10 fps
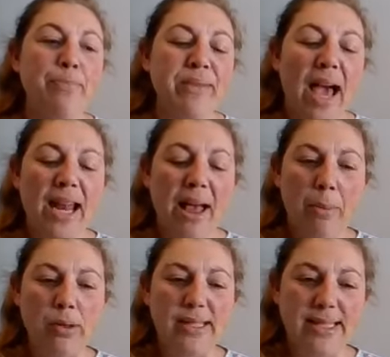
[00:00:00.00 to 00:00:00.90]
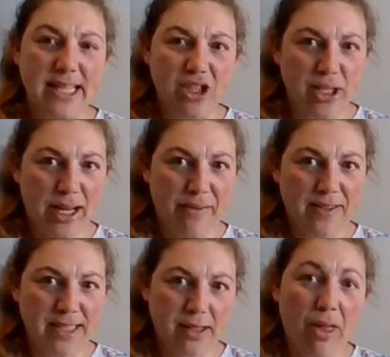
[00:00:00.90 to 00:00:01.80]
and I booked a session at
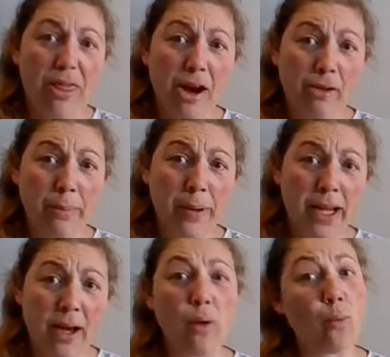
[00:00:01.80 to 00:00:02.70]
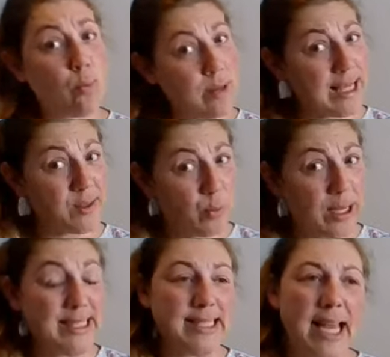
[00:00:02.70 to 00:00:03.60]
physical therapy on next
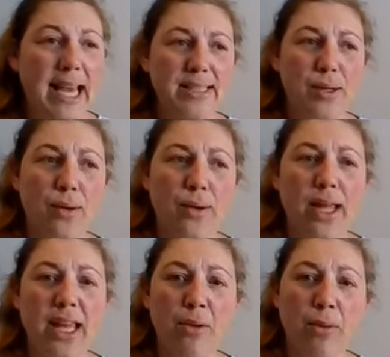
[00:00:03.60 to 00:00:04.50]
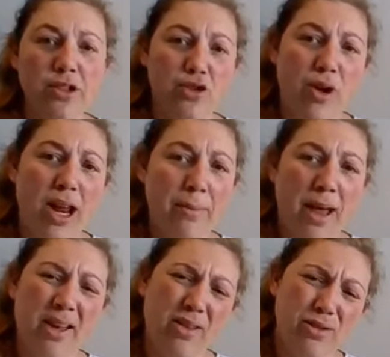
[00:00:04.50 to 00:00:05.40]
Wednesday. So he will train,
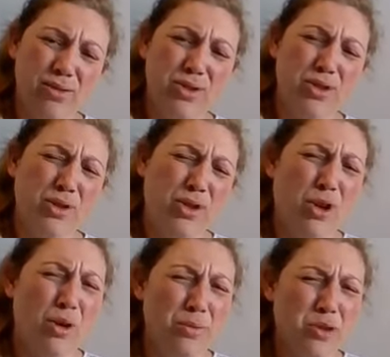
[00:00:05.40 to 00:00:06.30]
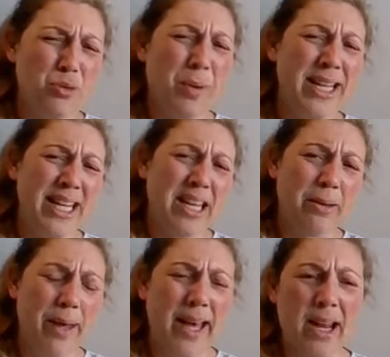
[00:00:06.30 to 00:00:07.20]
do my knee a
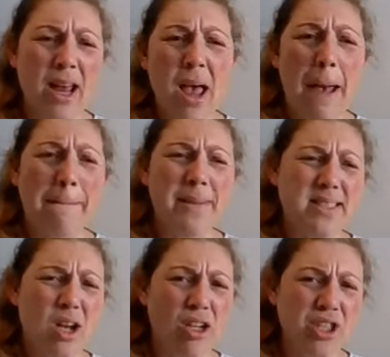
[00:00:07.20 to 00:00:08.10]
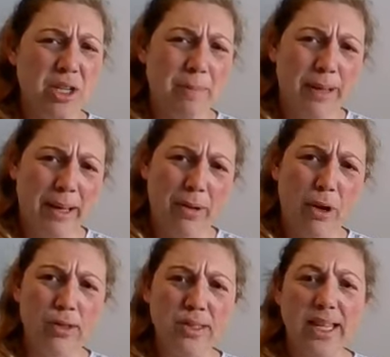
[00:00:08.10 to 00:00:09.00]
bit, massage it a bit, but
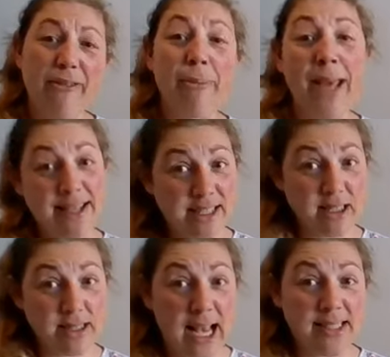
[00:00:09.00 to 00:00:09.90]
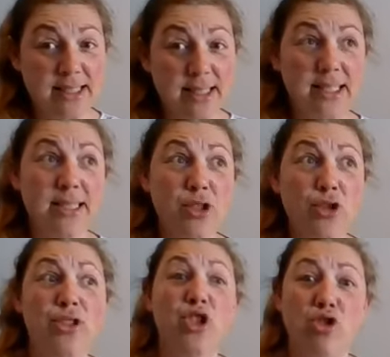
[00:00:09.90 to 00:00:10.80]
also give me exercises to
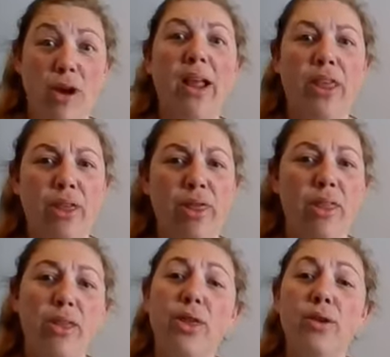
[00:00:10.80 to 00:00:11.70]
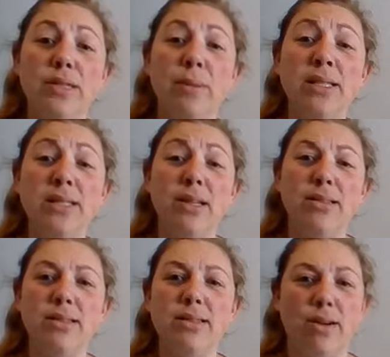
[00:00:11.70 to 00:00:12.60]
strengthen those
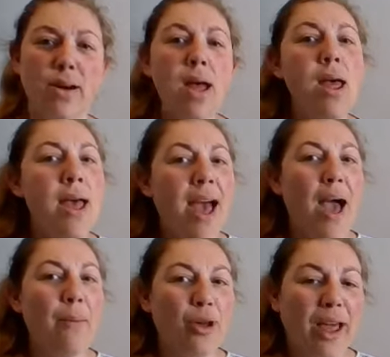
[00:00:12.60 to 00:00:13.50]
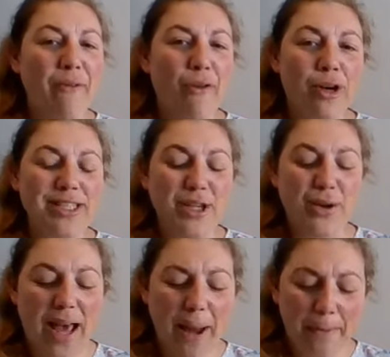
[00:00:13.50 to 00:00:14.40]
muscles. So I'm looking forward to
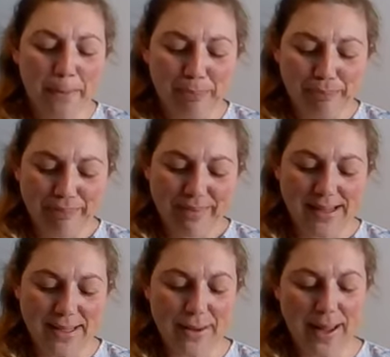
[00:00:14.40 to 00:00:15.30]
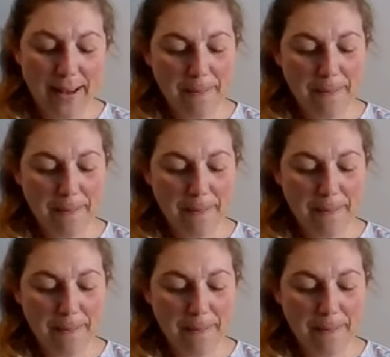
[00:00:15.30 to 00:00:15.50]
that. So yeah.